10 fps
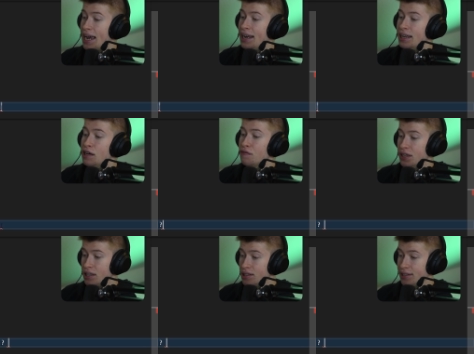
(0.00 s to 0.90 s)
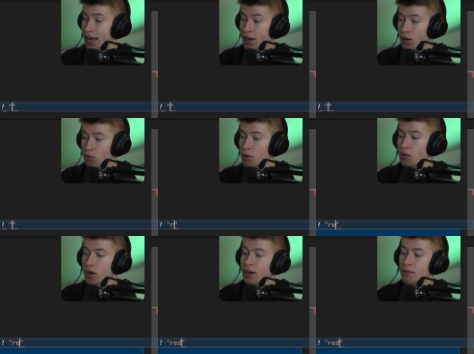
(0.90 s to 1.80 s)
And if it is, then we
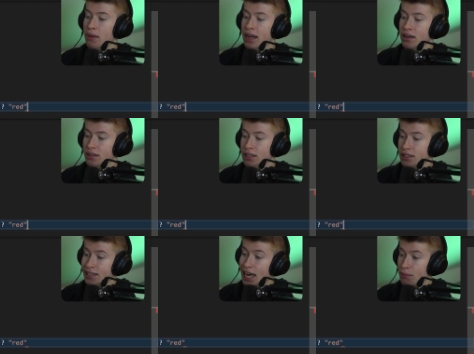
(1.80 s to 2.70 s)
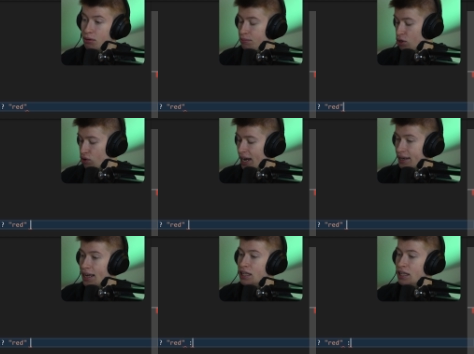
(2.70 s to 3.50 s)
were gonna make the type be red.